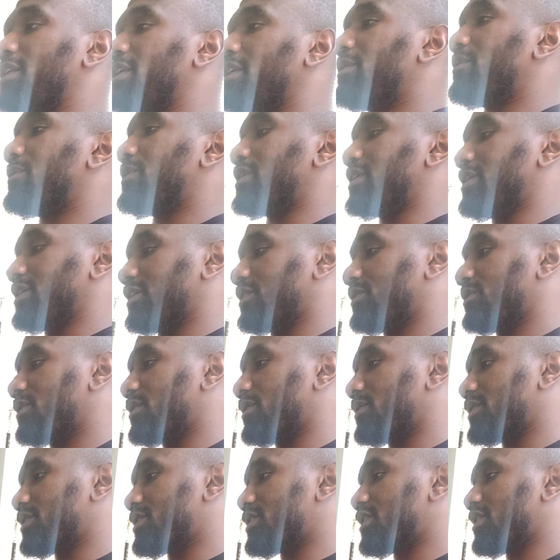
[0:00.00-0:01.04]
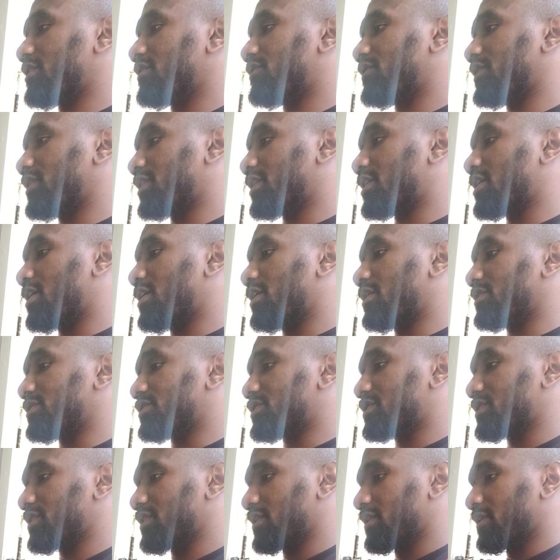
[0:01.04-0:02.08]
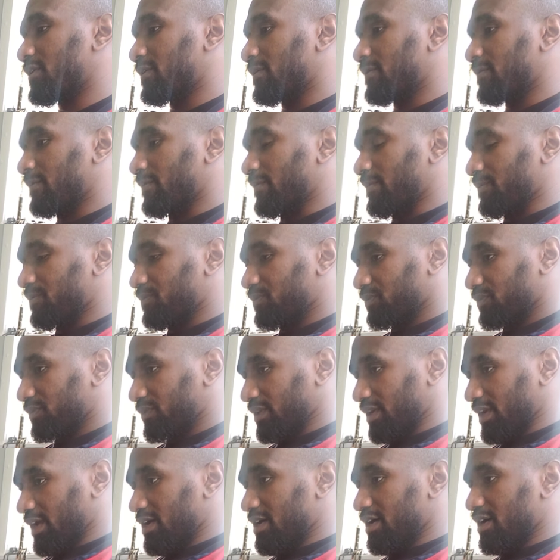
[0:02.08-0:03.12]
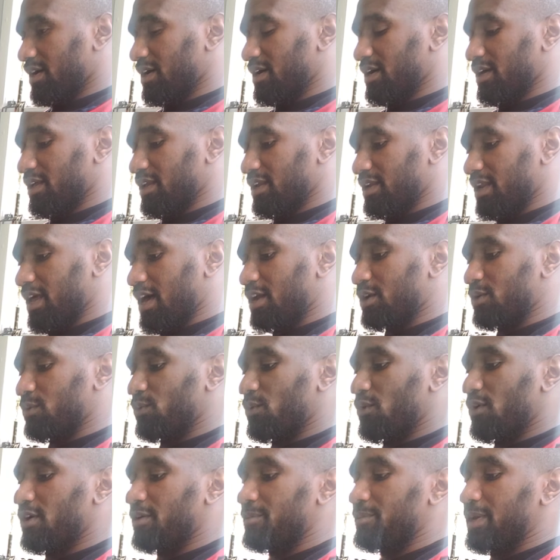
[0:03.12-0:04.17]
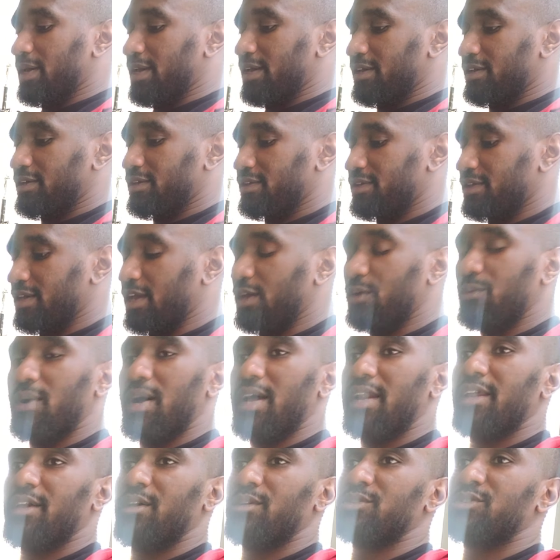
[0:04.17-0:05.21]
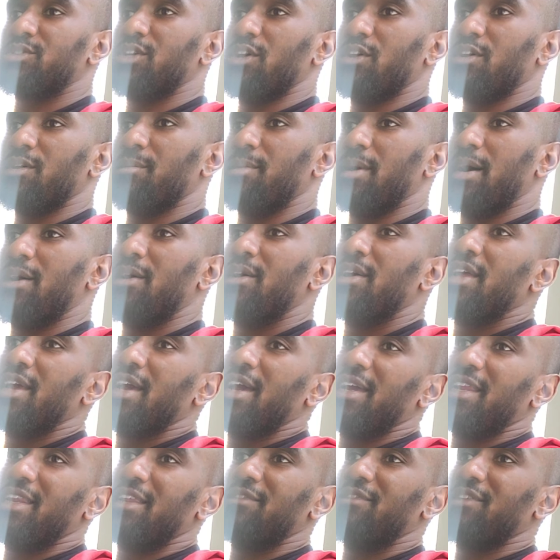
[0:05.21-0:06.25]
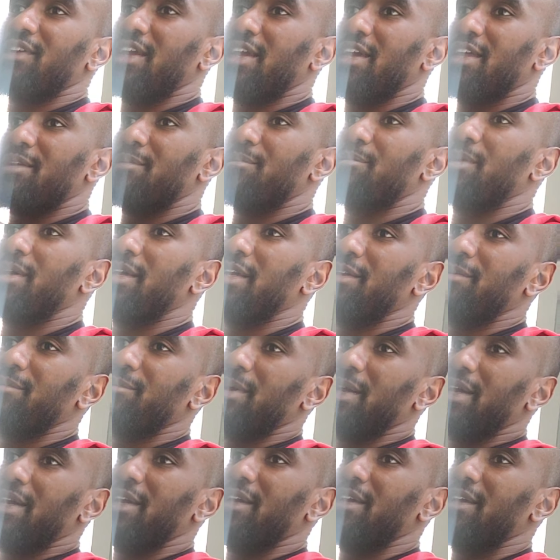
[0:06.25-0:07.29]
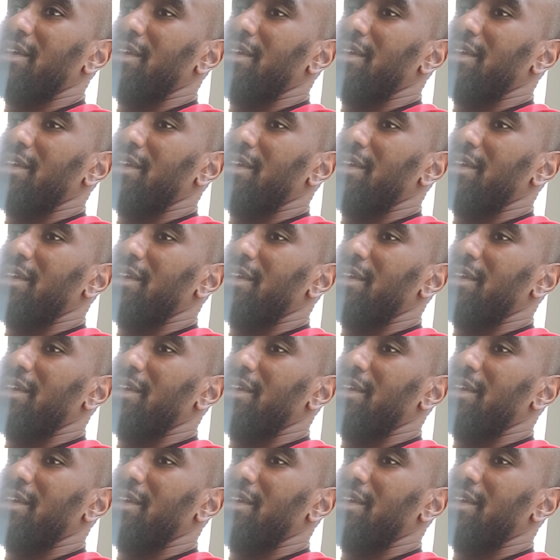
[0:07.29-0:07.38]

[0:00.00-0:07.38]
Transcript: Literally, you know, this shit finna cause a lot of war, man. Hey, why they don't talk about? Ain't even had a meme, man.